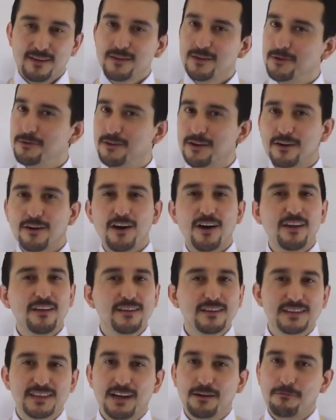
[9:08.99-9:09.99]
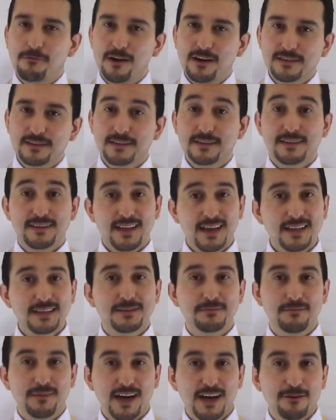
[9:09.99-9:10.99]
Doing all this at once,
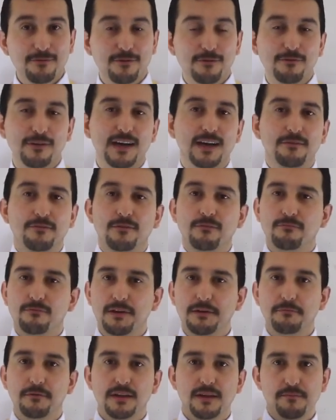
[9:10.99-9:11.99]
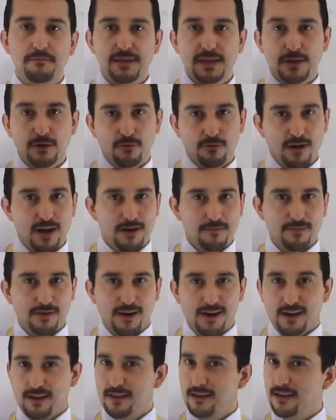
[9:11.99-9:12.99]
that's microwave. We want to be crock
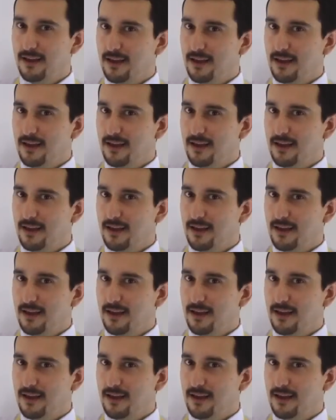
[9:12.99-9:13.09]
pot.